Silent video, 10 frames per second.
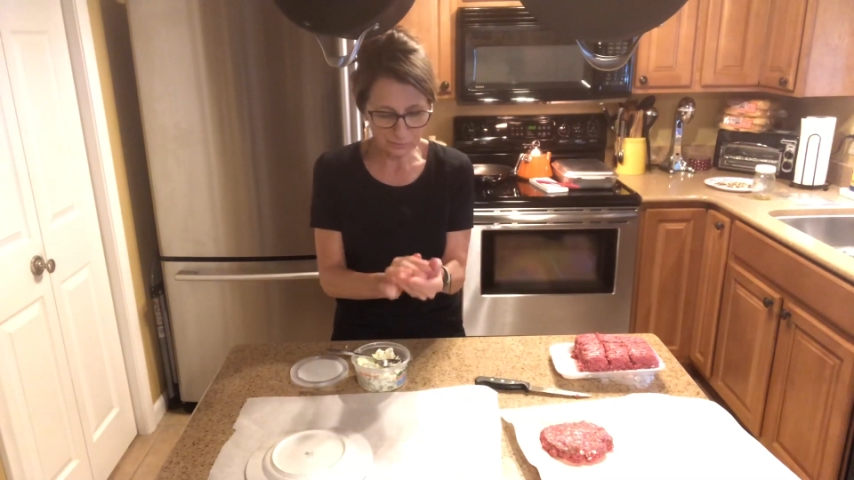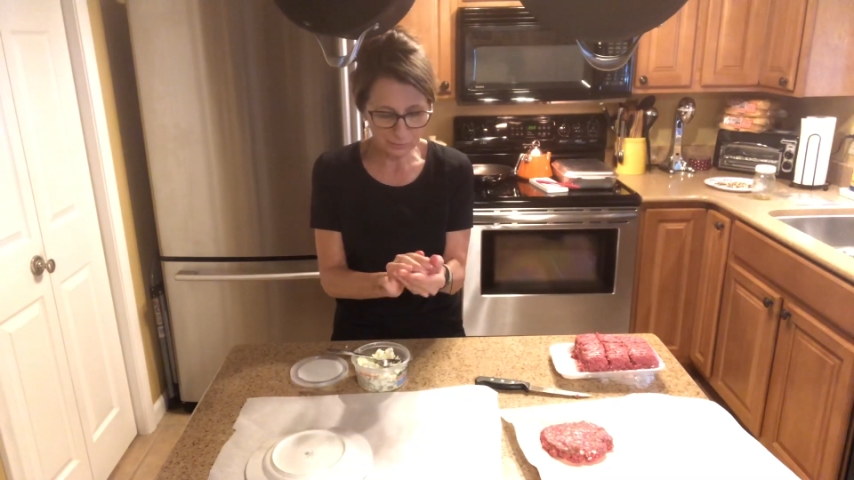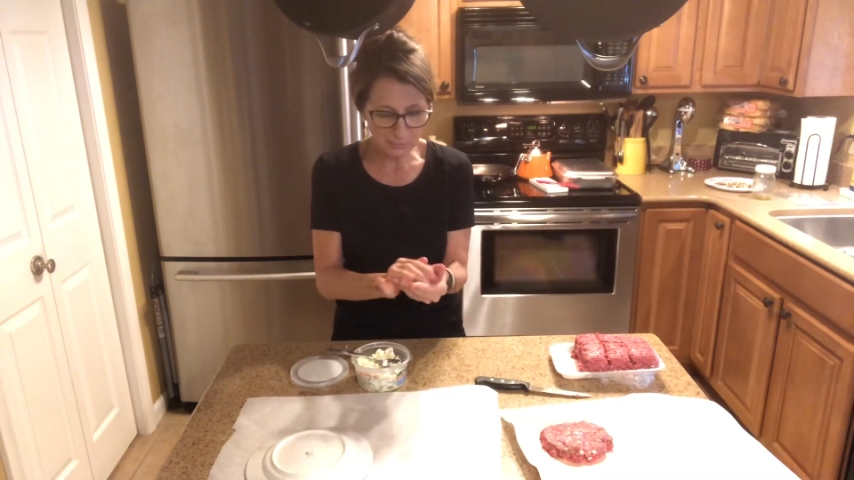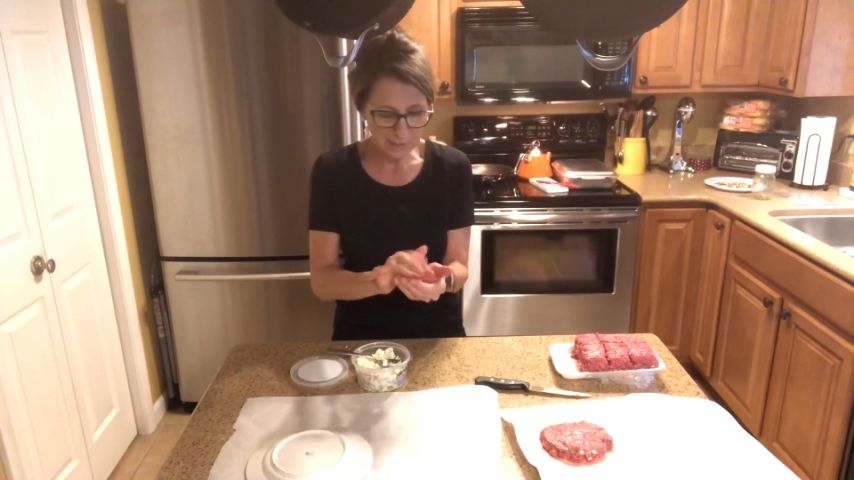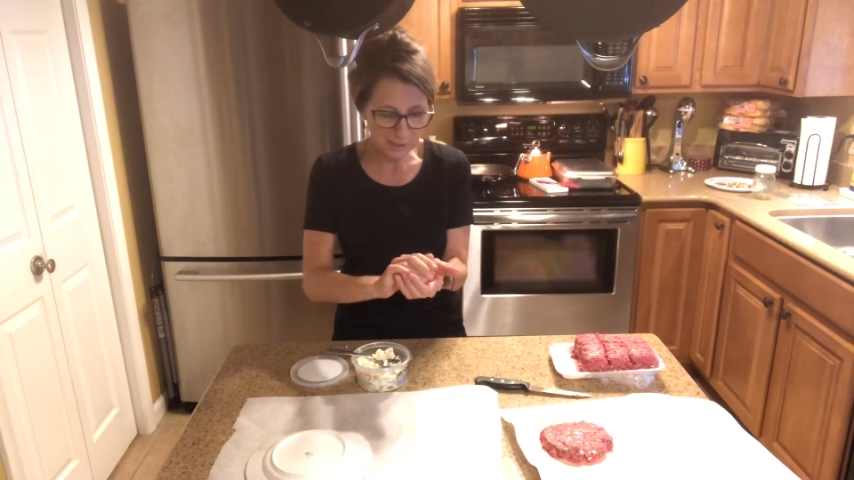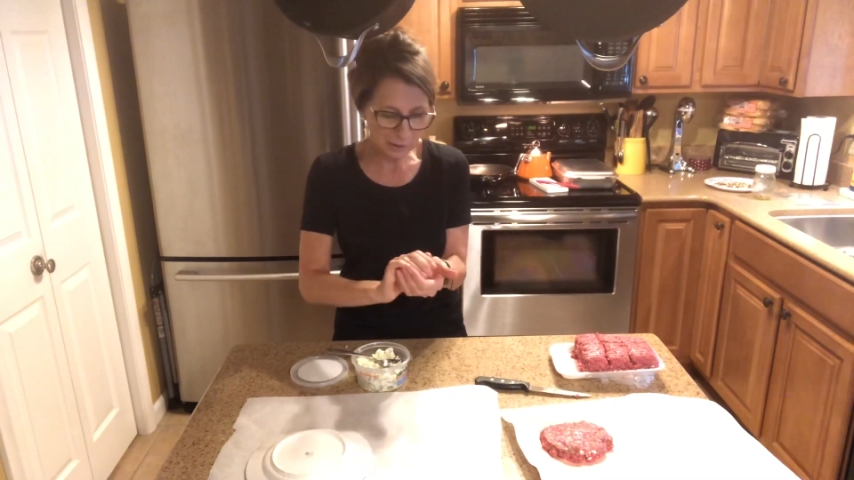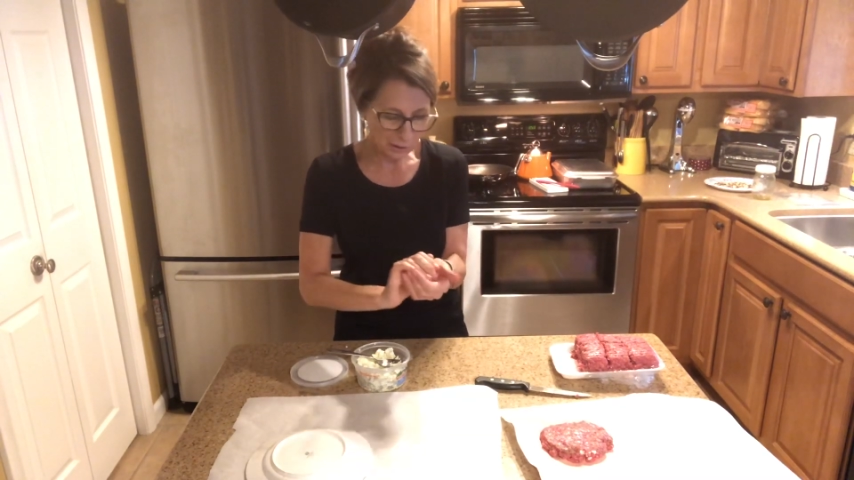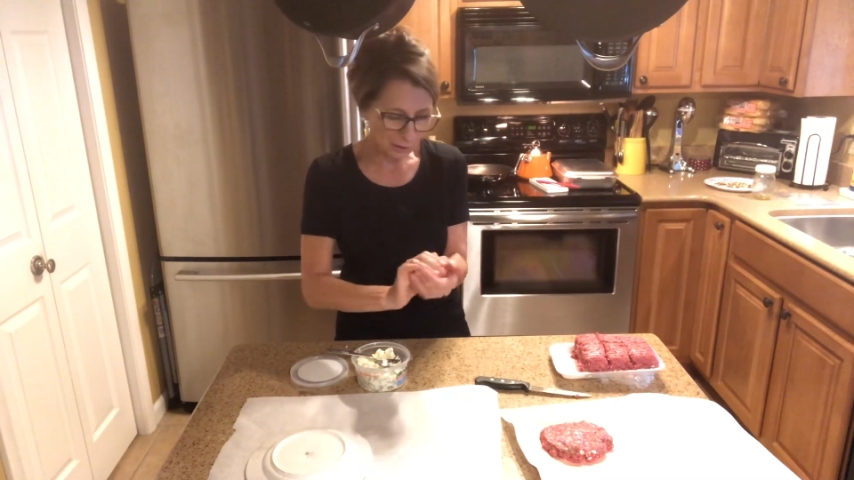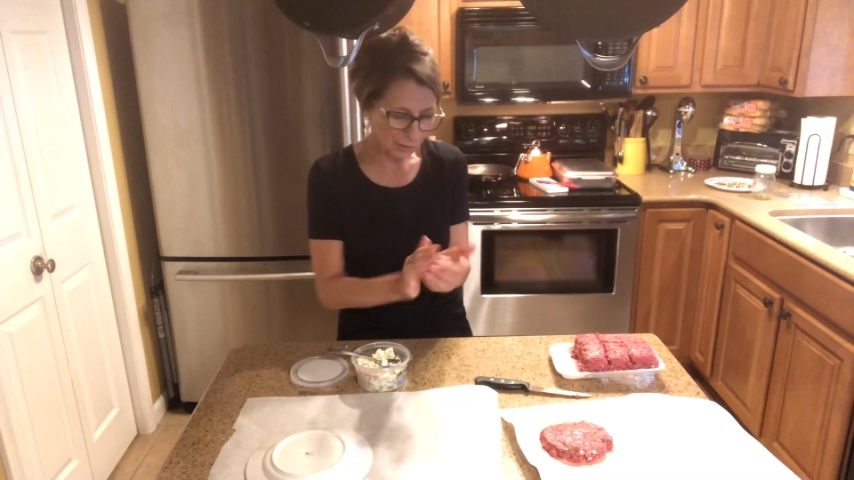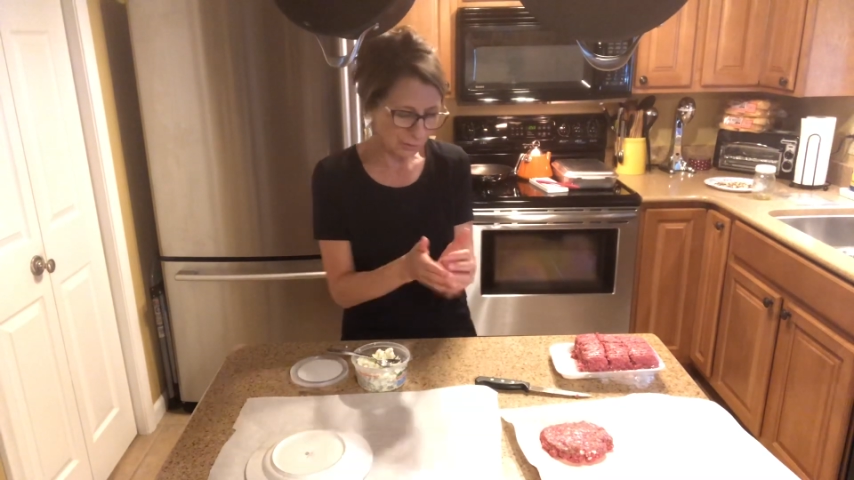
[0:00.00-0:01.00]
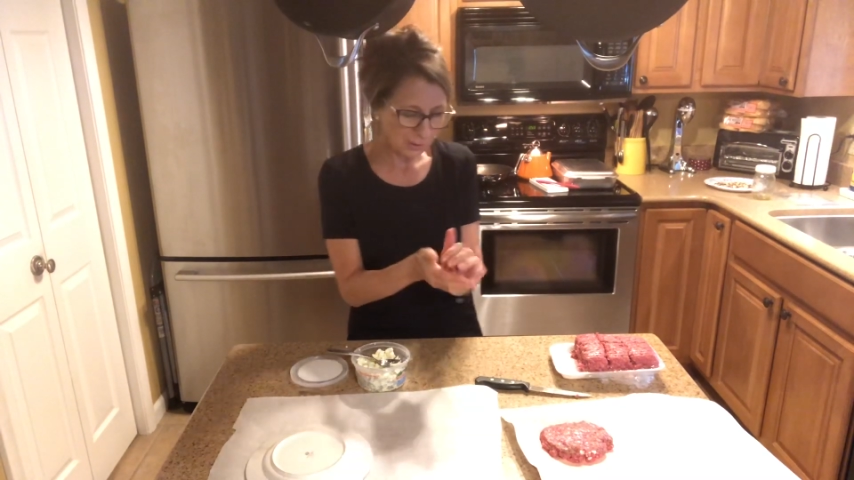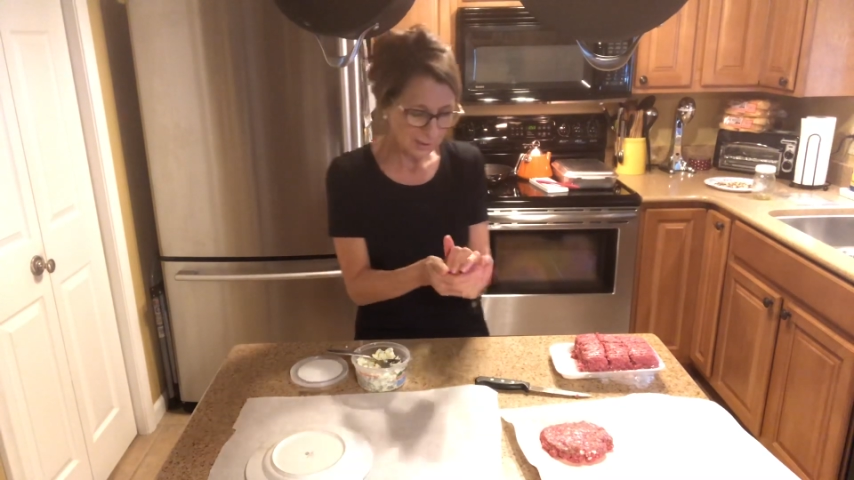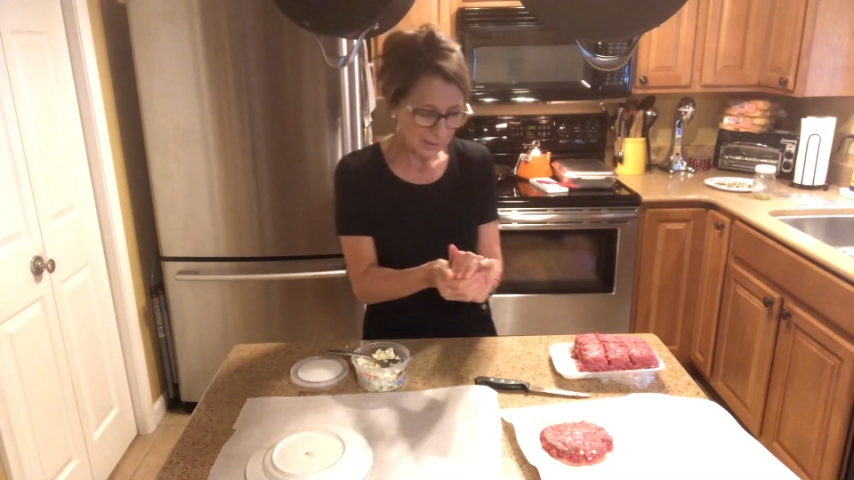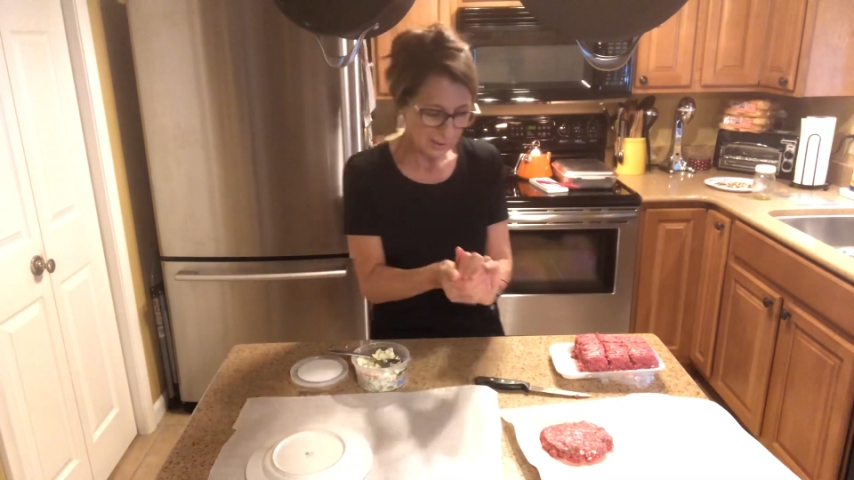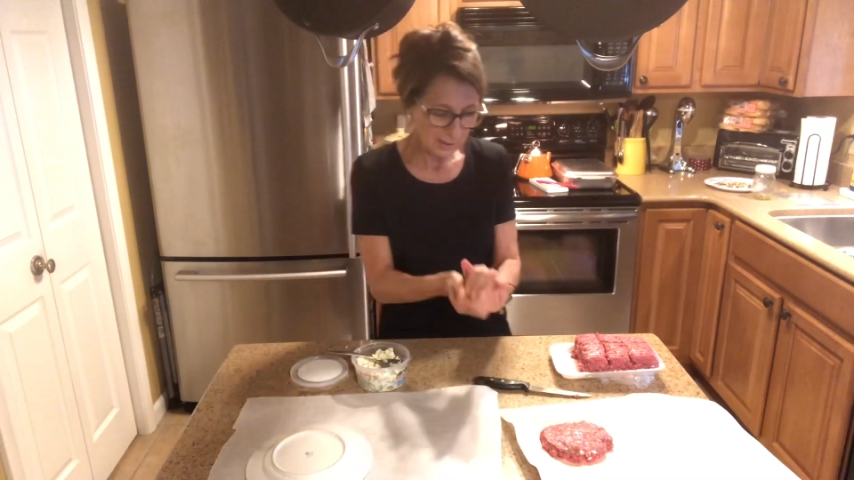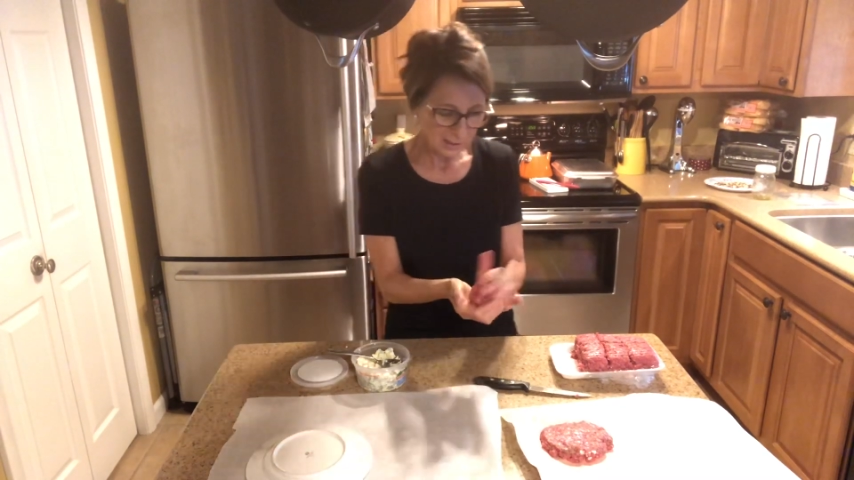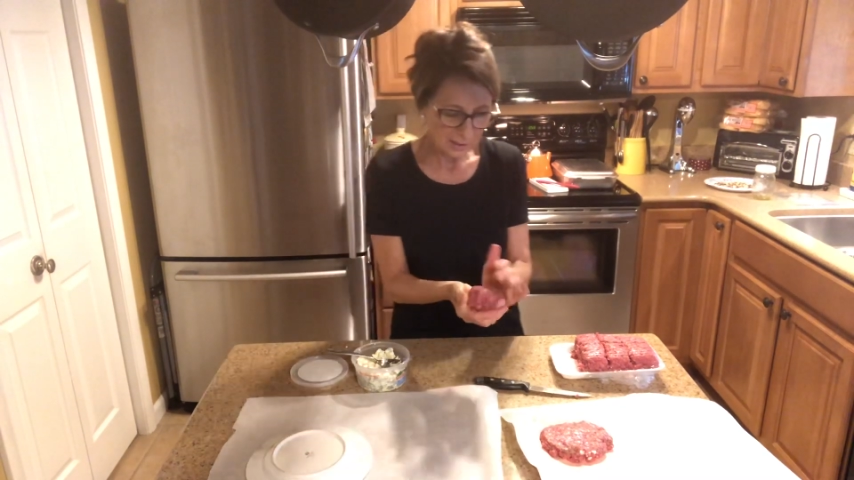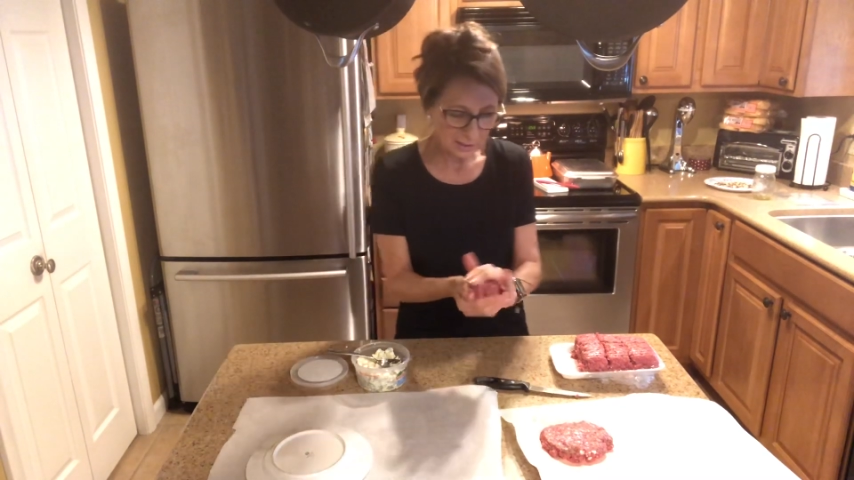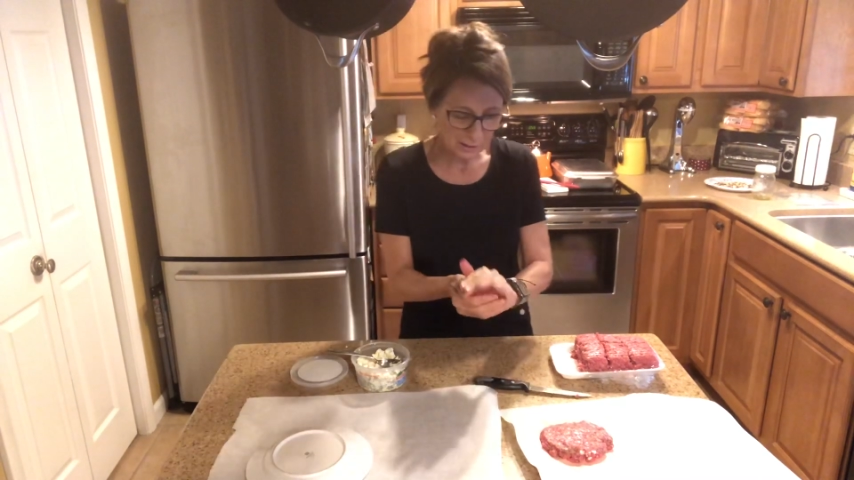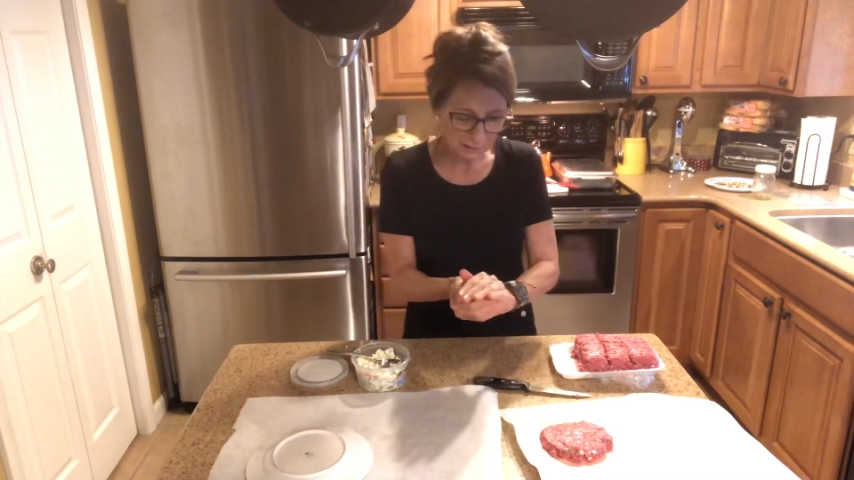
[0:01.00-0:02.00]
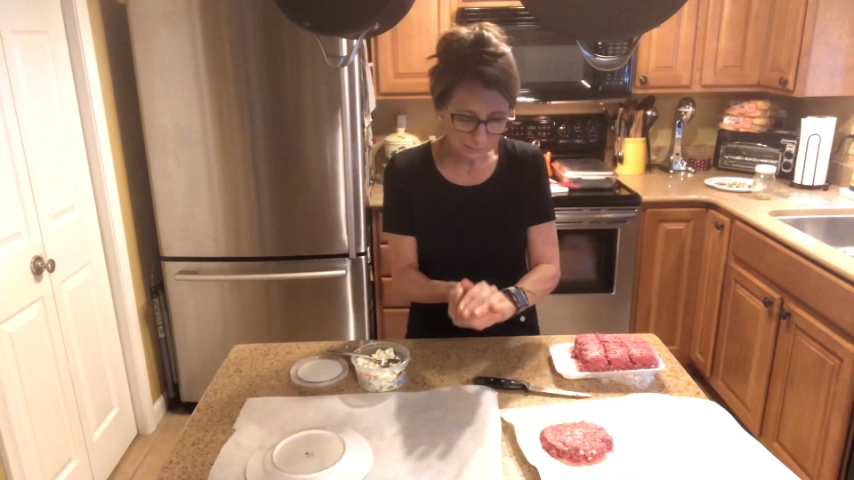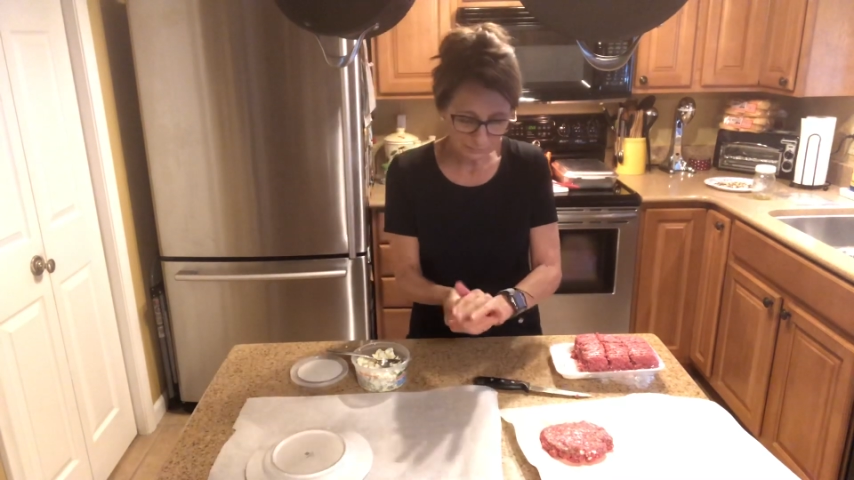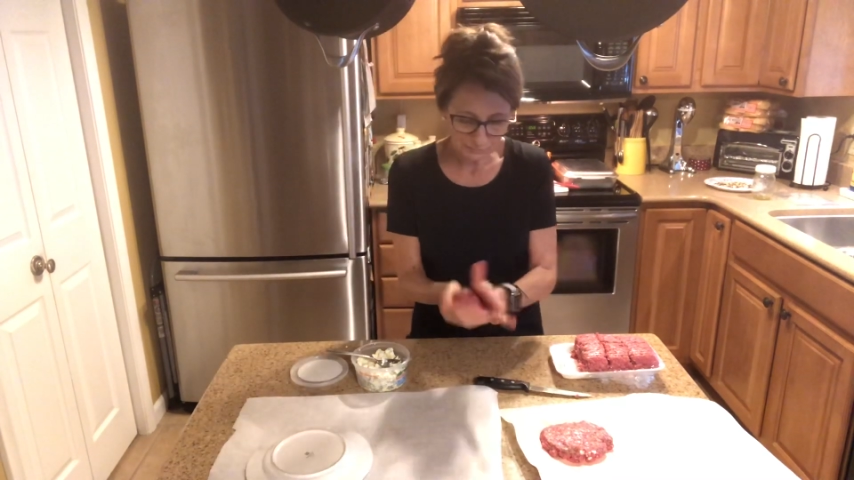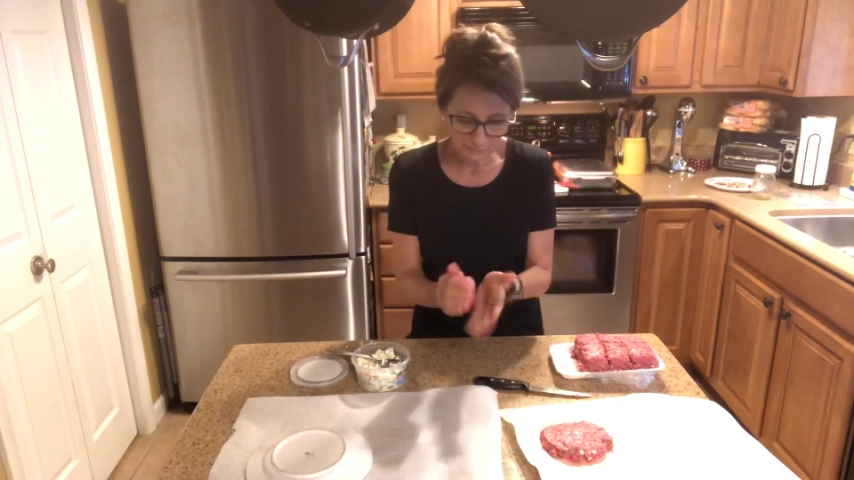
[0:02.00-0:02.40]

tomato, um,